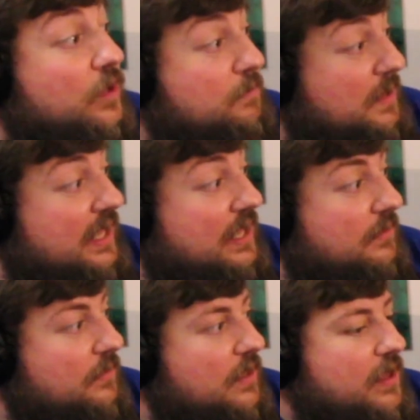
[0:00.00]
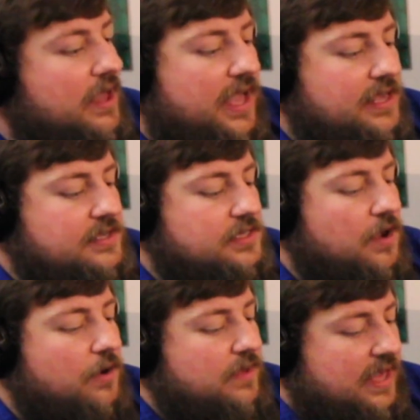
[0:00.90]
would be is,
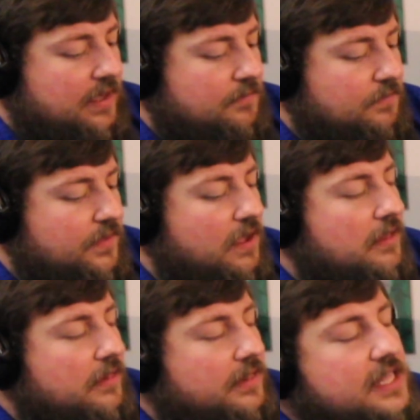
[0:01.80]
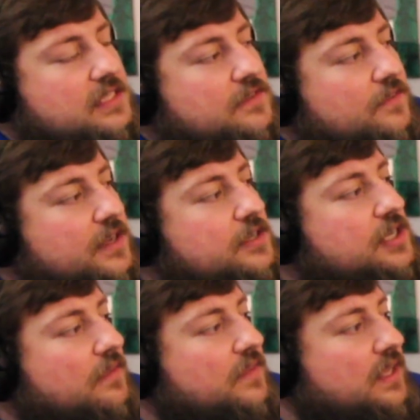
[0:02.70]
okay, let's
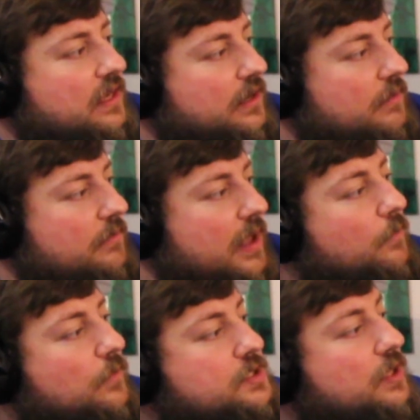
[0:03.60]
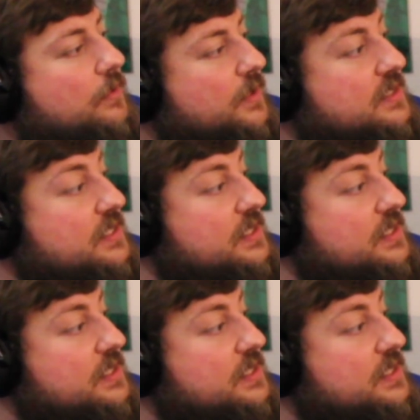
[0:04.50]
finish out the year and we'll start going to